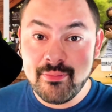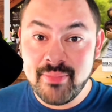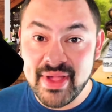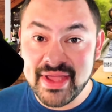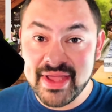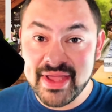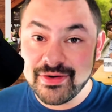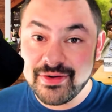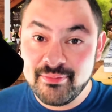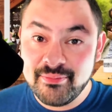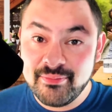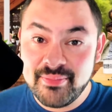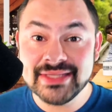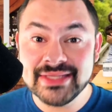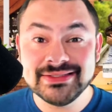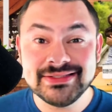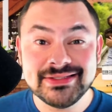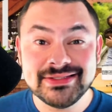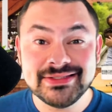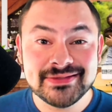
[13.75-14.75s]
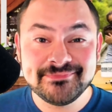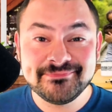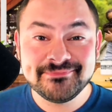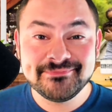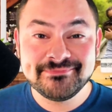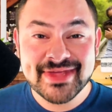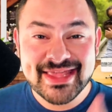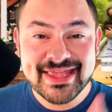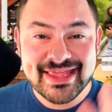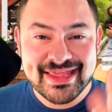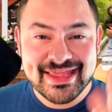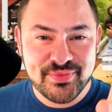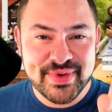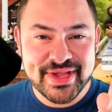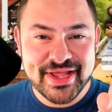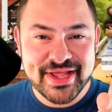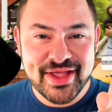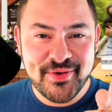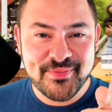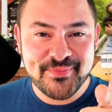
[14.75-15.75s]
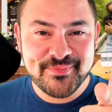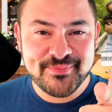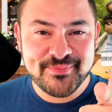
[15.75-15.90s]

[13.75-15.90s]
better biz. Here we go.